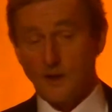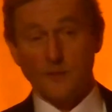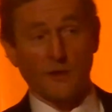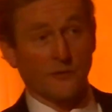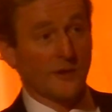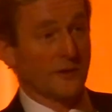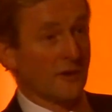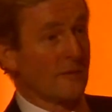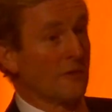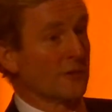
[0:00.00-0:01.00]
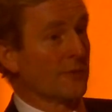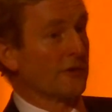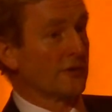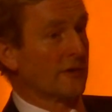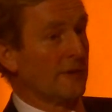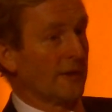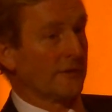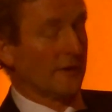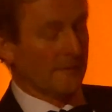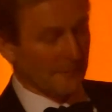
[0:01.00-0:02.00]
about what is our most precious
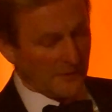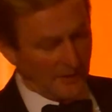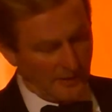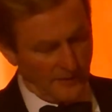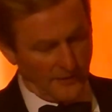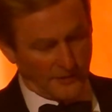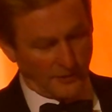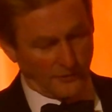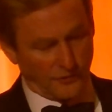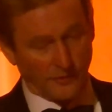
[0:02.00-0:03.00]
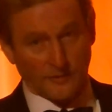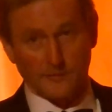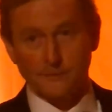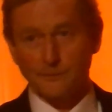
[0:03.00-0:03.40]
commodity, and that's our children.